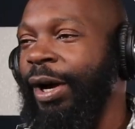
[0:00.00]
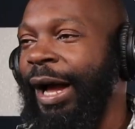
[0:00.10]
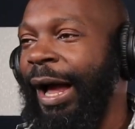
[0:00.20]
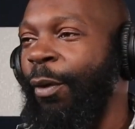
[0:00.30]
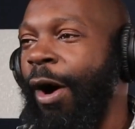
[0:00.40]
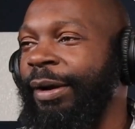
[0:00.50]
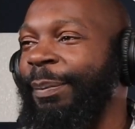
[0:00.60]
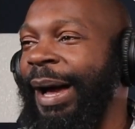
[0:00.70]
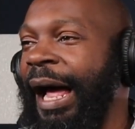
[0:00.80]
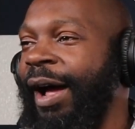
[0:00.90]
Well, I walk
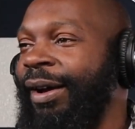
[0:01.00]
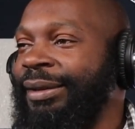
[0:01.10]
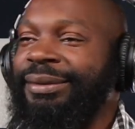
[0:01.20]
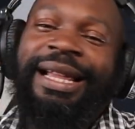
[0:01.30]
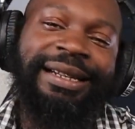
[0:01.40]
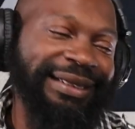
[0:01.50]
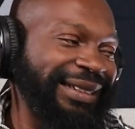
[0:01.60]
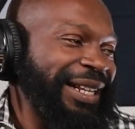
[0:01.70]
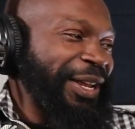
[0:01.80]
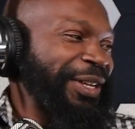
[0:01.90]
a mile. get
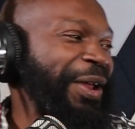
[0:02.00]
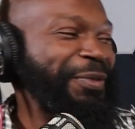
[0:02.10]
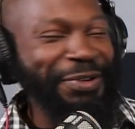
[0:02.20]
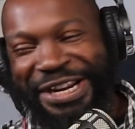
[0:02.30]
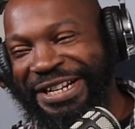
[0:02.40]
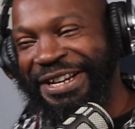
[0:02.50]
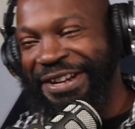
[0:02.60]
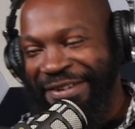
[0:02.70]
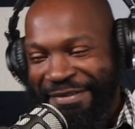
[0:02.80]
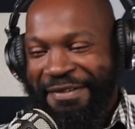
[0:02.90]
that reading in.